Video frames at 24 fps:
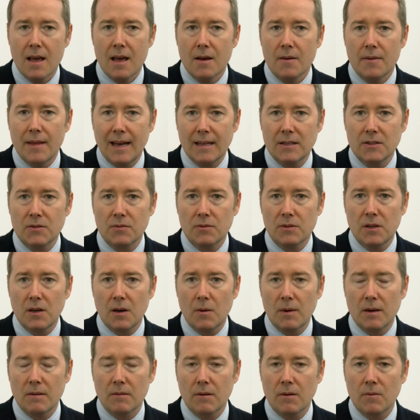that's,
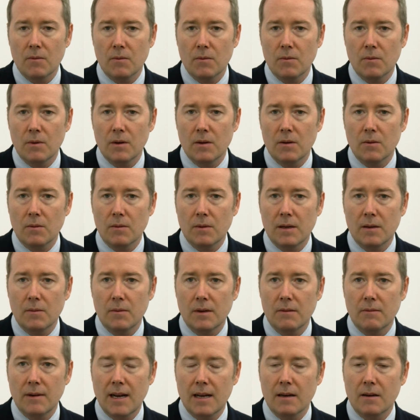we
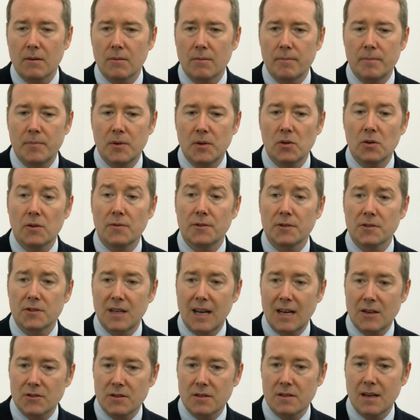ran a beautiful
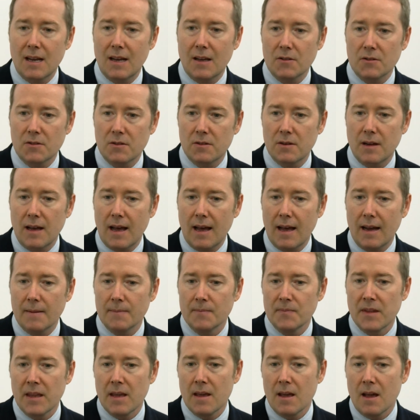session yesterday
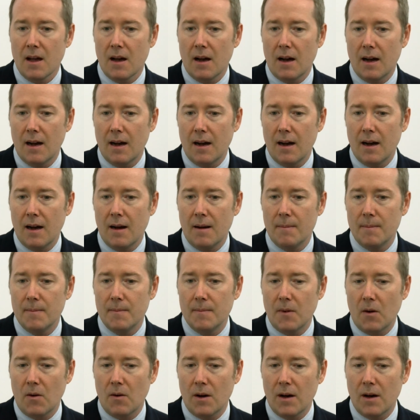on